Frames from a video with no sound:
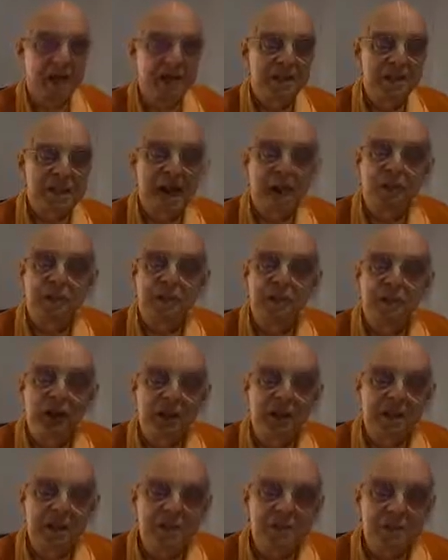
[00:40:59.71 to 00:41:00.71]
Now that
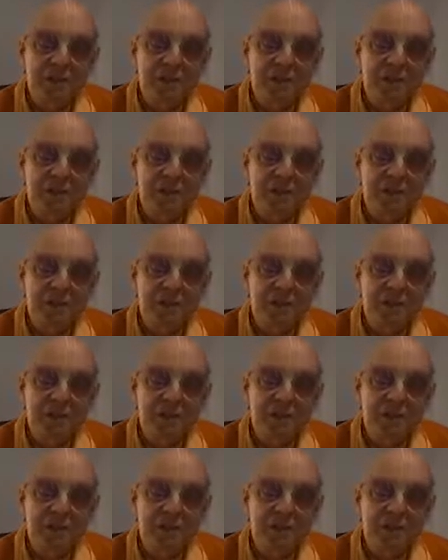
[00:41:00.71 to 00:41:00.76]
I can